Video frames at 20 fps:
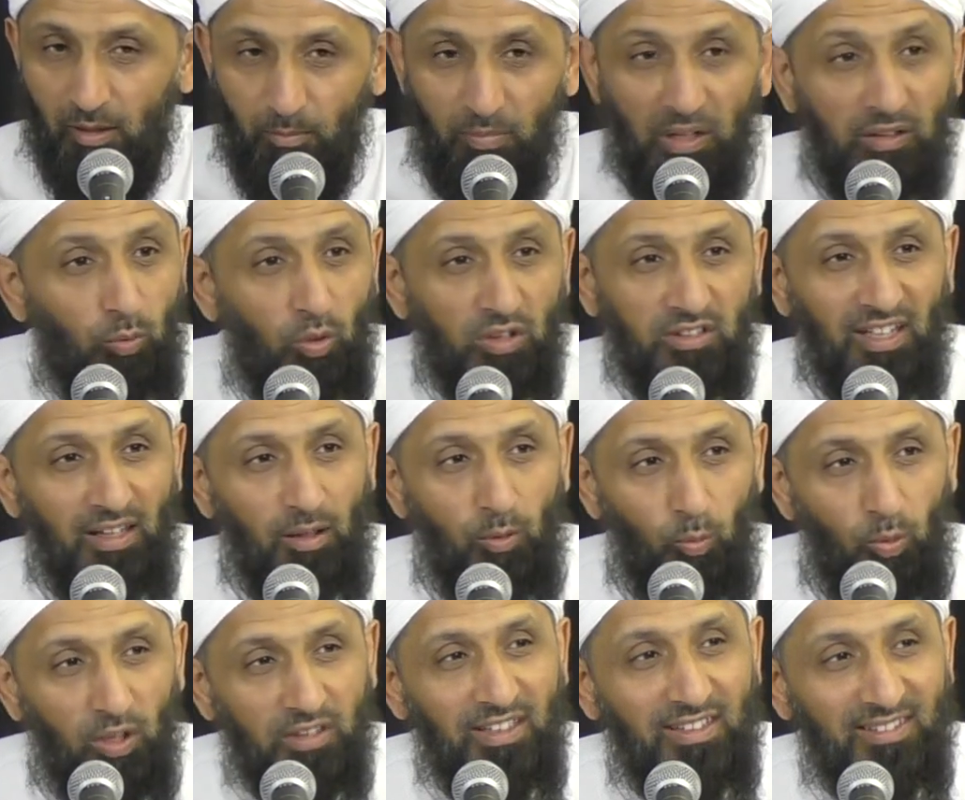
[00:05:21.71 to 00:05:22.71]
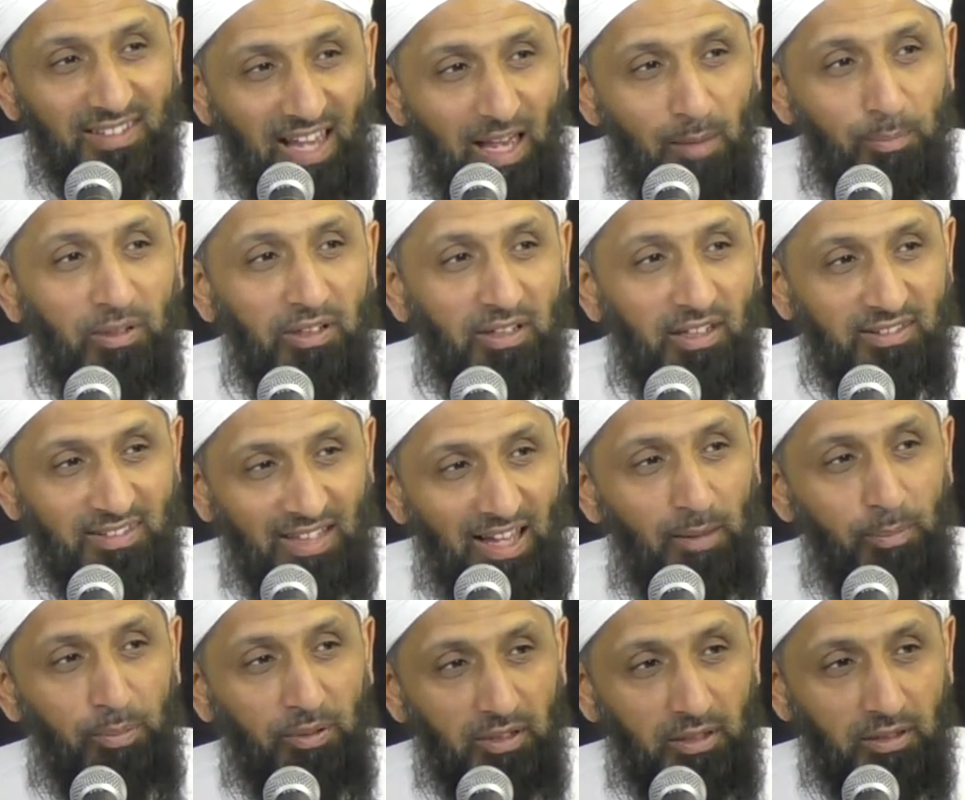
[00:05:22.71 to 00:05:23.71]
But what has happened has
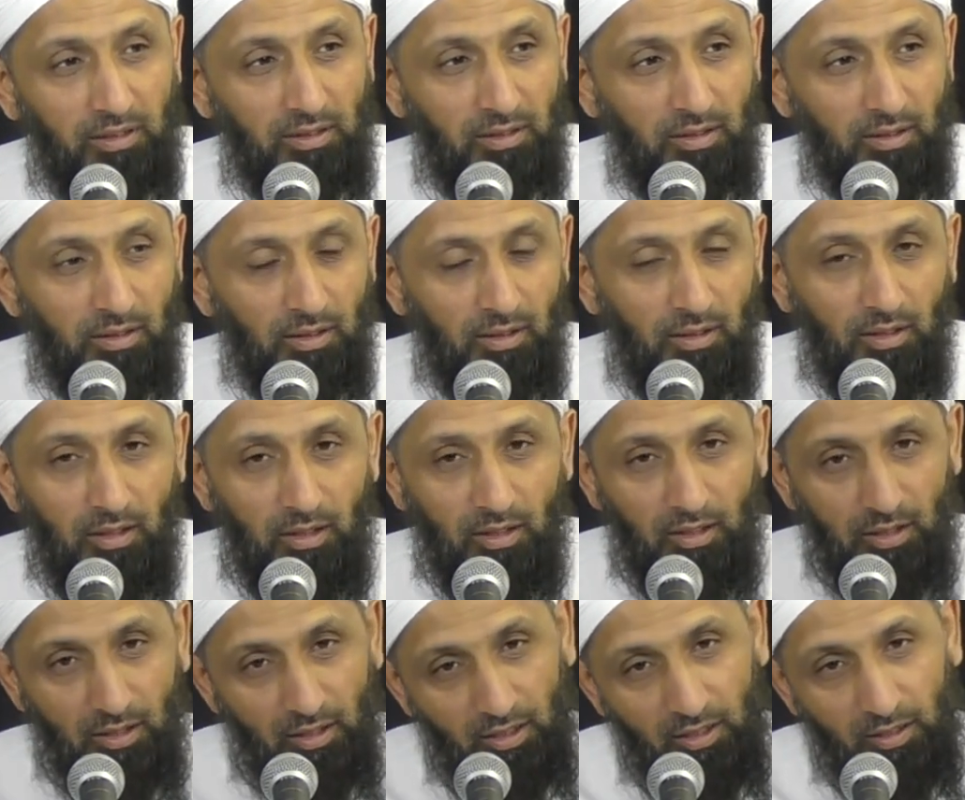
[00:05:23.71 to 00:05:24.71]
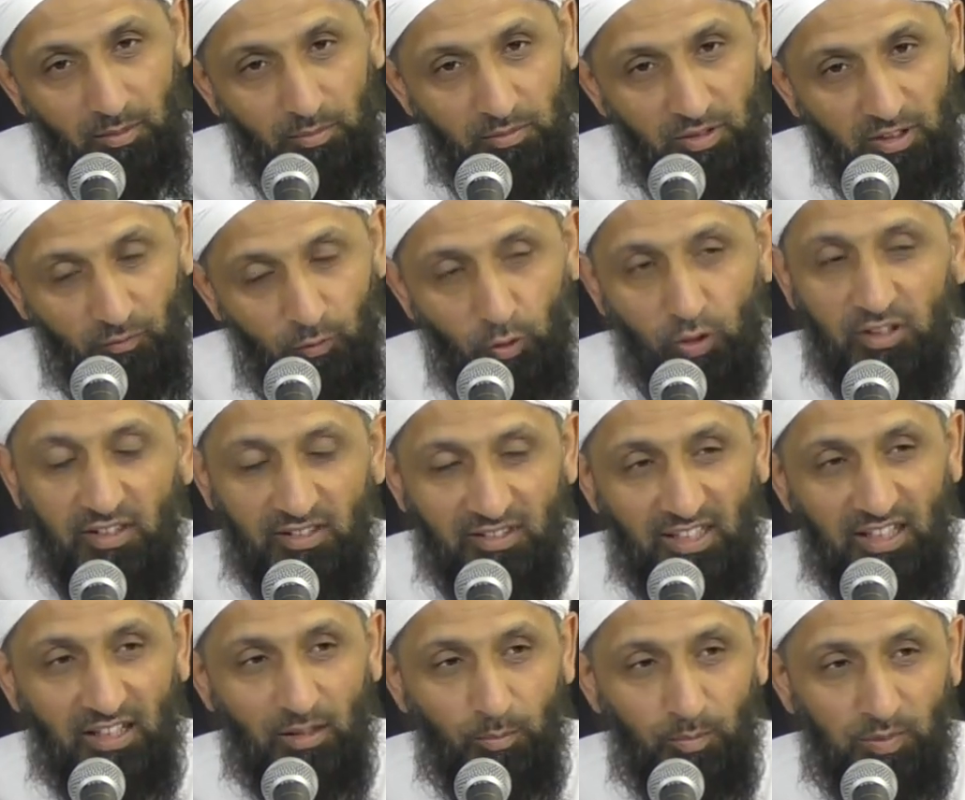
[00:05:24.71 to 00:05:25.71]
happened. The vote has
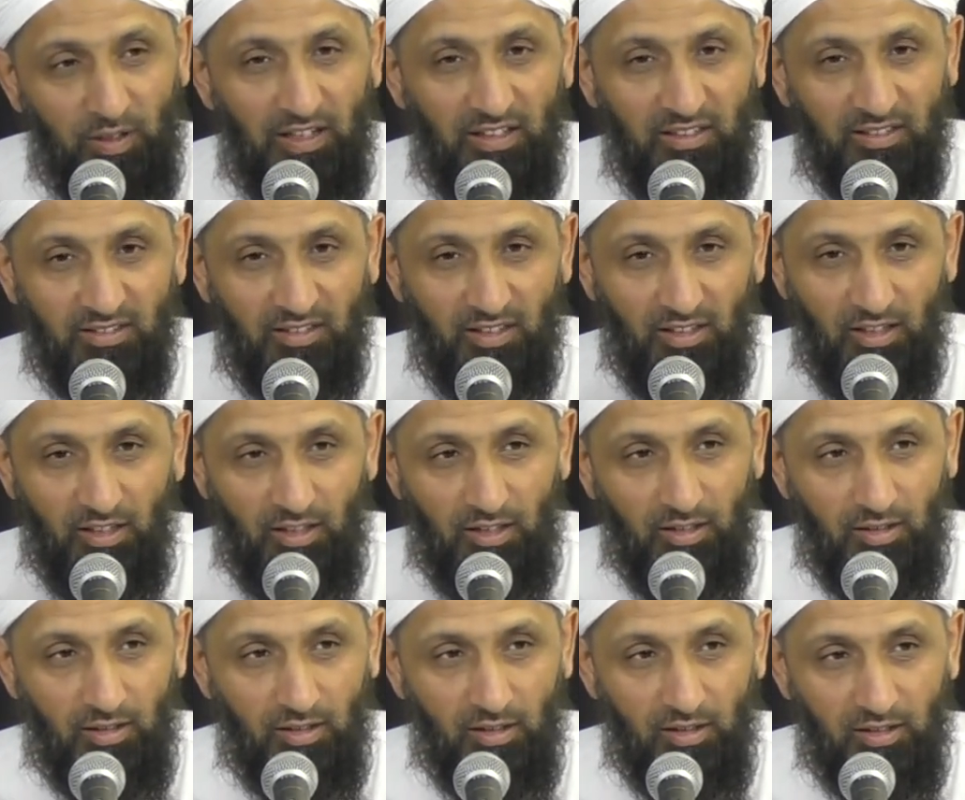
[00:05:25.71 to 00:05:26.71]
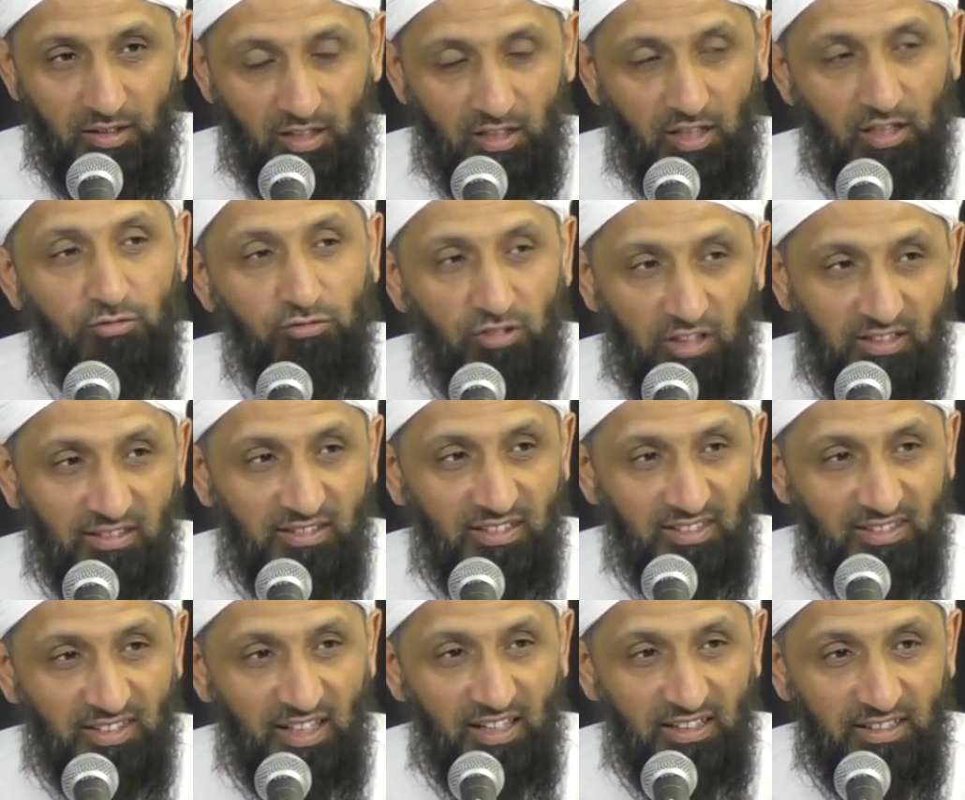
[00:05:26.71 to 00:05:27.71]
taken place. The country has
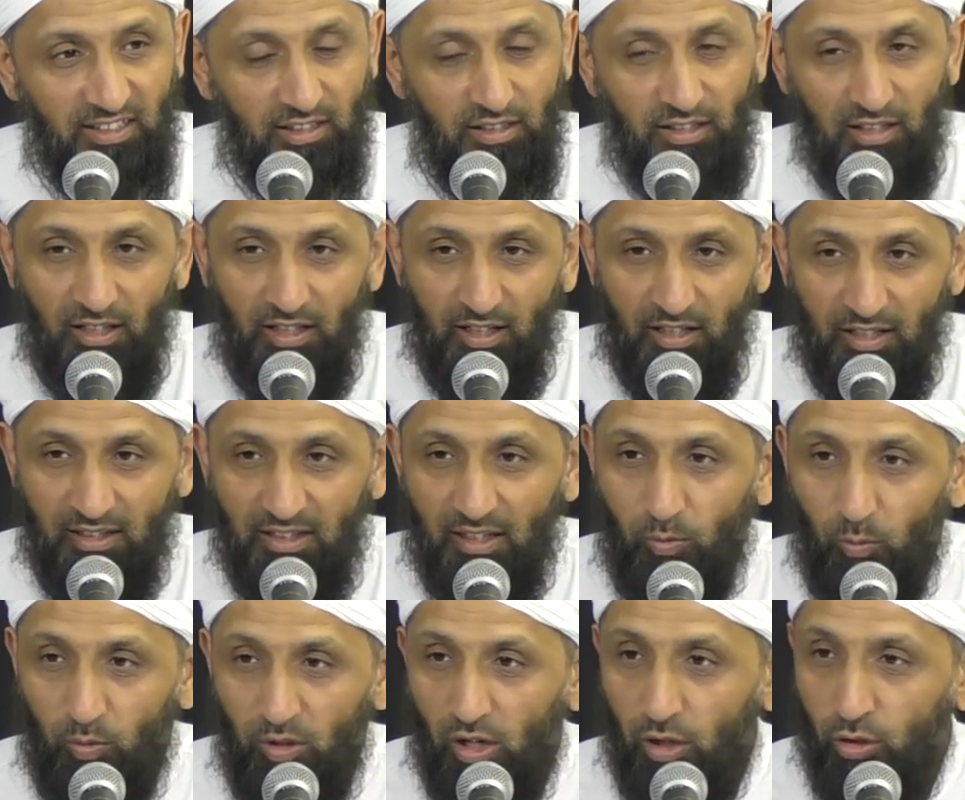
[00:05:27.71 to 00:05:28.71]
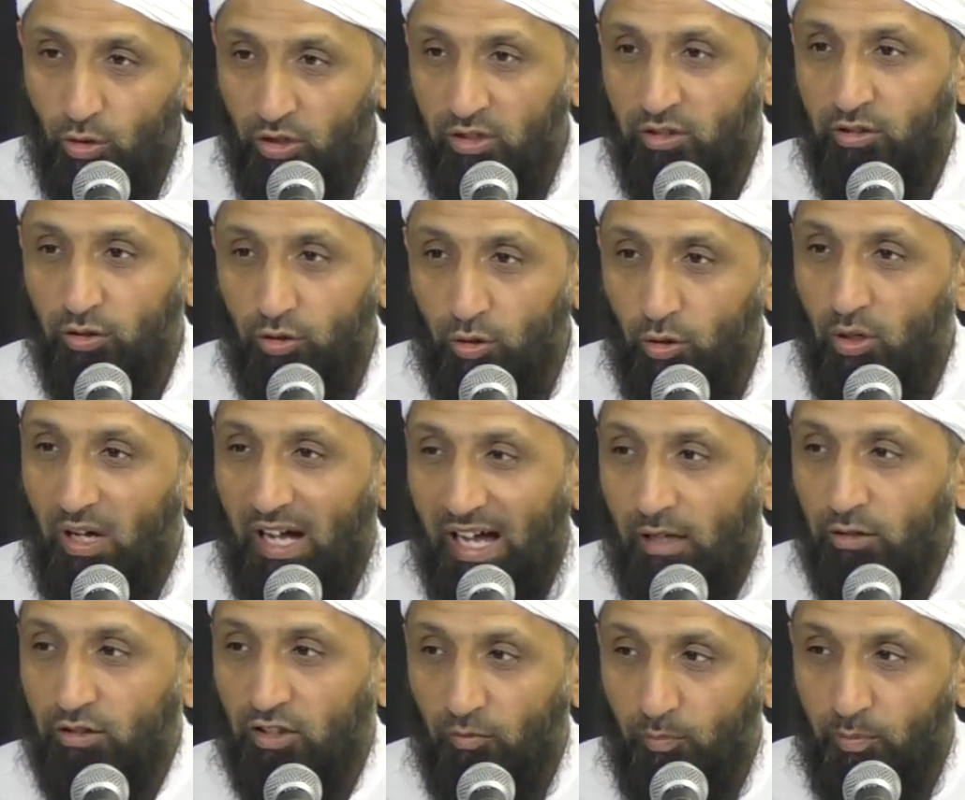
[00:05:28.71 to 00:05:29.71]
decided that we are going to go
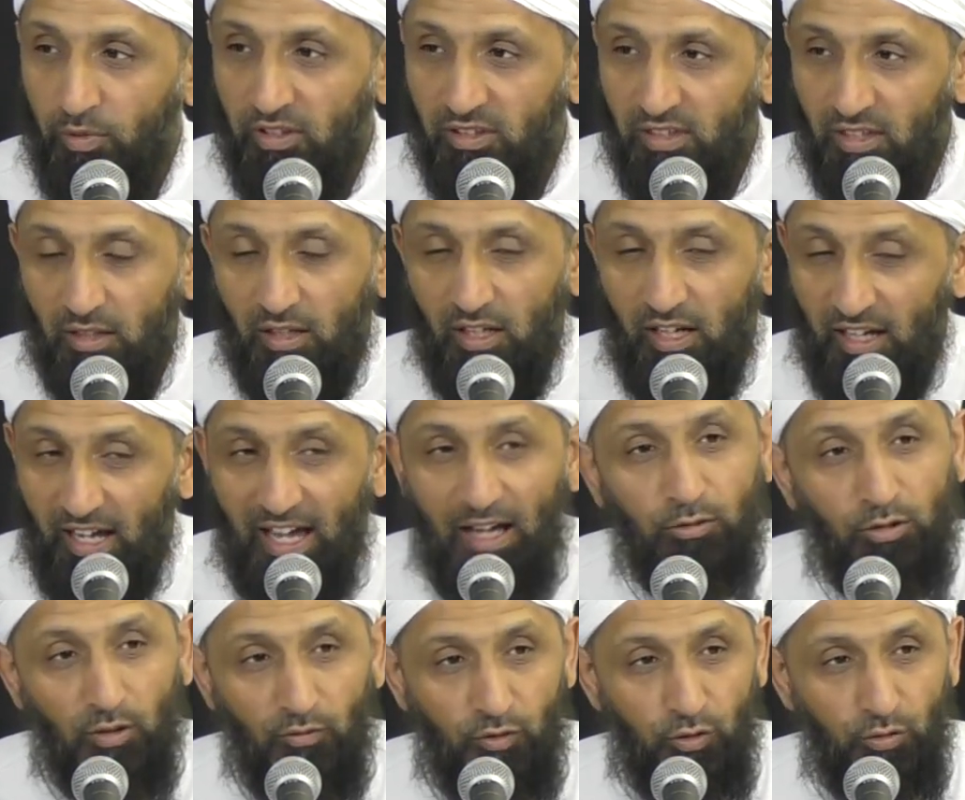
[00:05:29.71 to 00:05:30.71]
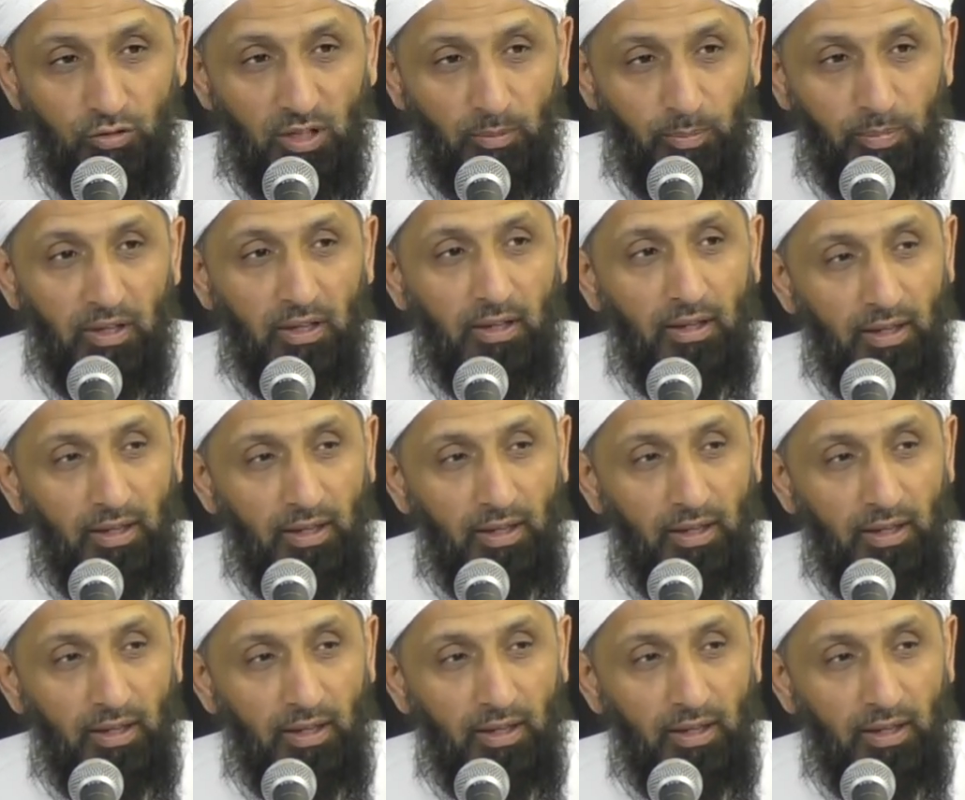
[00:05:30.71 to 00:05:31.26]
out of Britain, out of Europe.